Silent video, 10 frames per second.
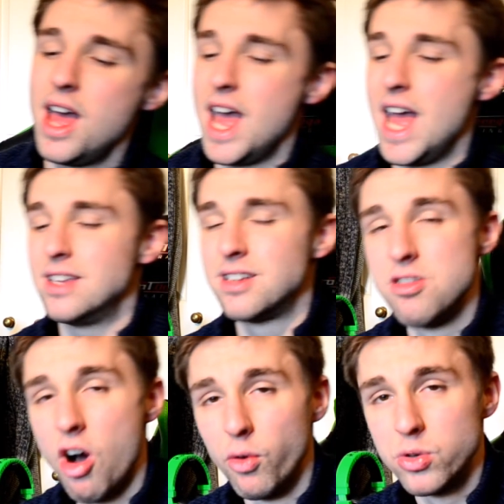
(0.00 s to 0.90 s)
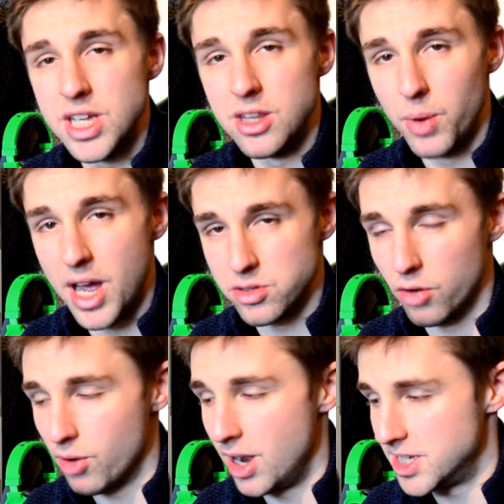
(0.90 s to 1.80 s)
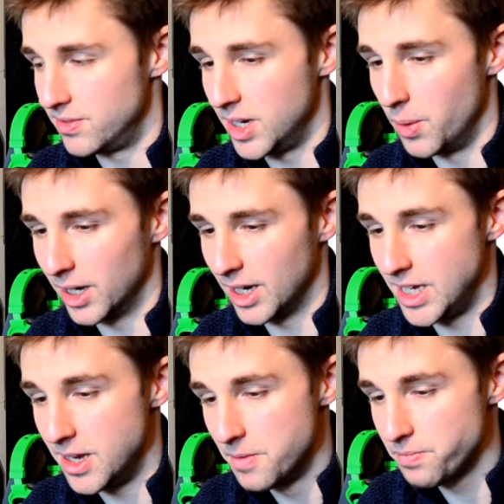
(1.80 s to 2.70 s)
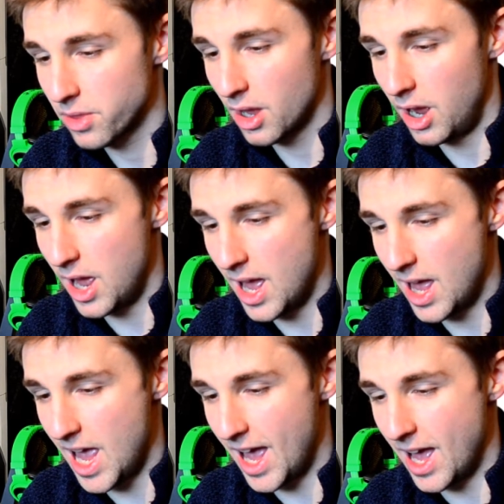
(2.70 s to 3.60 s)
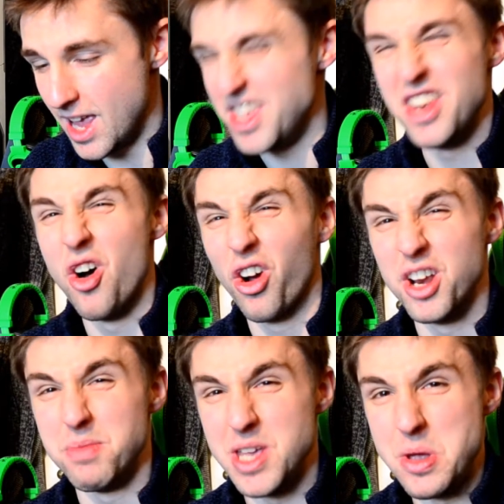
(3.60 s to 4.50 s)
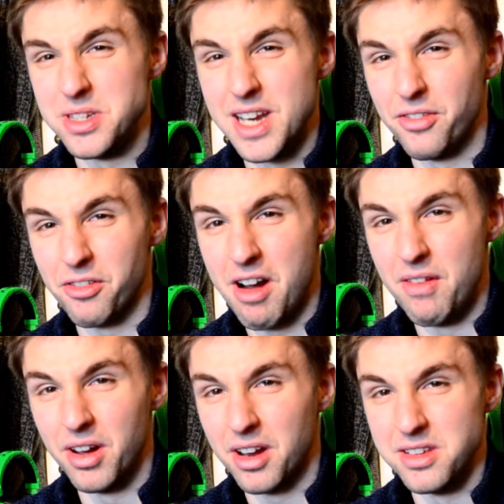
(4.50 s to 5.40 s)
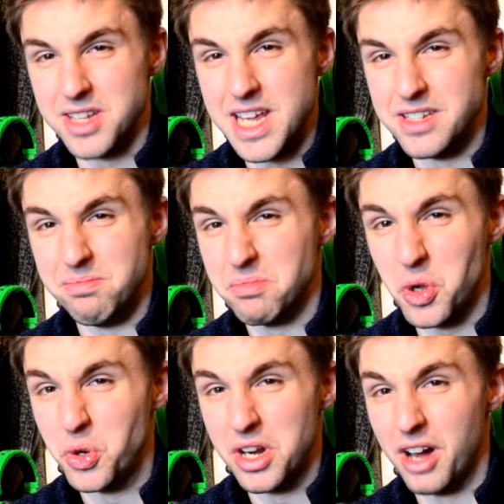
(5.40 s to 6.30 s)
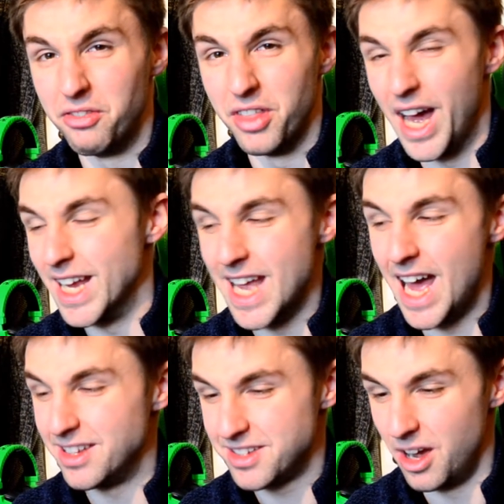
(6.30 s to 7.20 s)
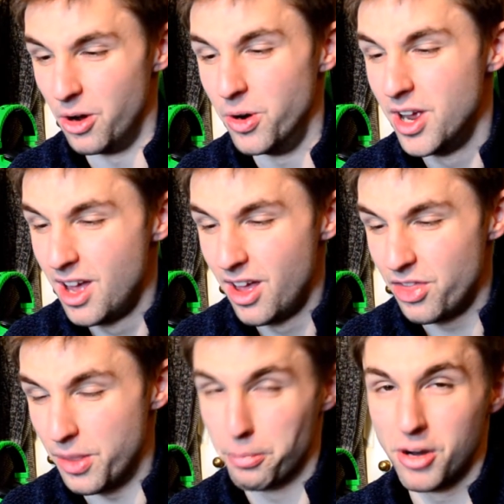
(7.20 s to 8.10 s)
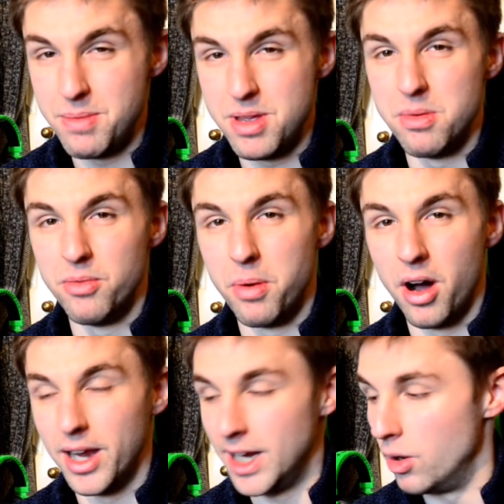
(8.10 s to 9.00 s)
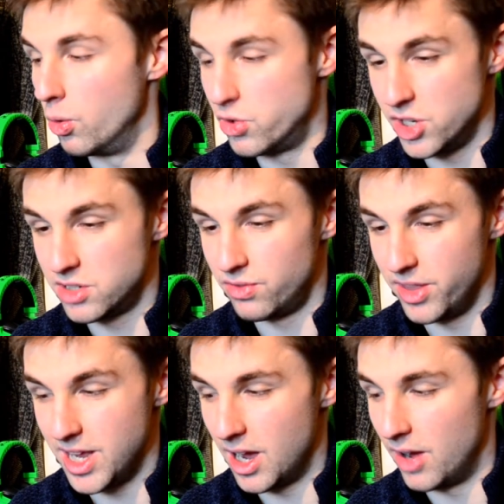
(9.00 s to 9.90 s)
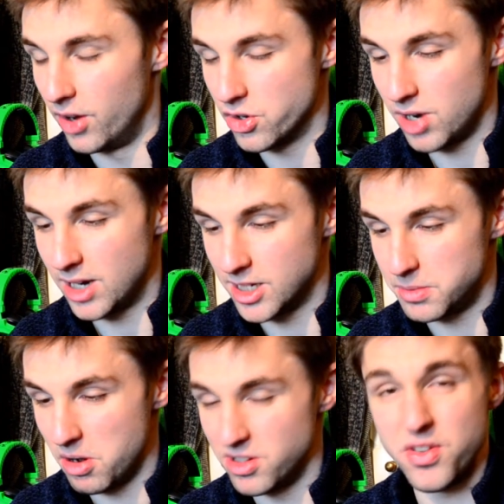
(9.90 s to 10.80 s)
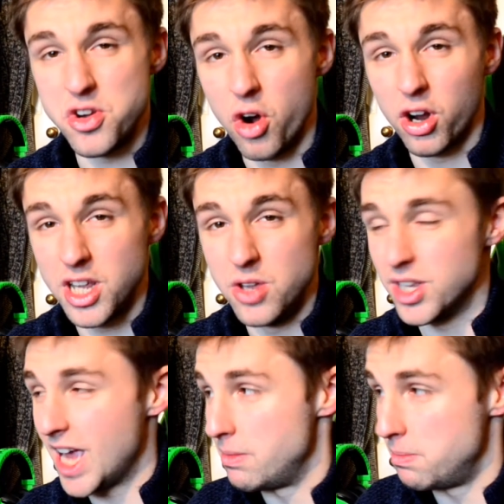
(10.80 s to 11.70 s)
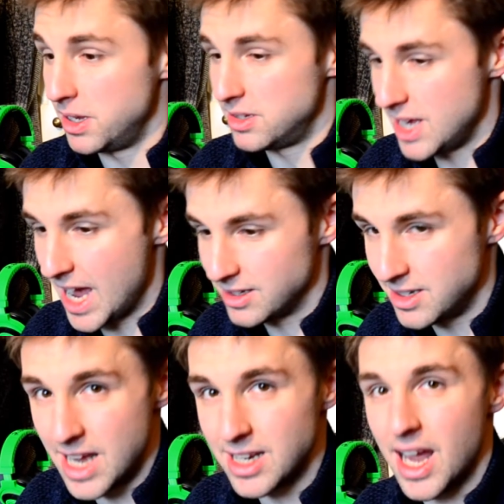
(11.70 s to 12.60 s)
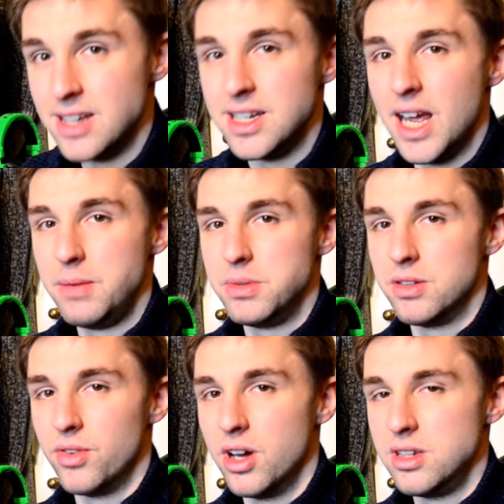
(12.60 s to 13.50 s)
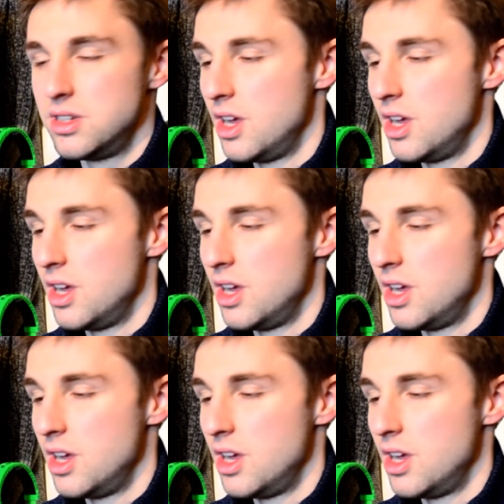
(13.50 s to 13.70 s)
It's a novelty that wears off relatively quickly. you're not going to be using it forever because it isn't good enough for that yet. So the premium of buying it all just for the virtual reality experience, if you're not going to use the gaming PC as a dedicated gaming device,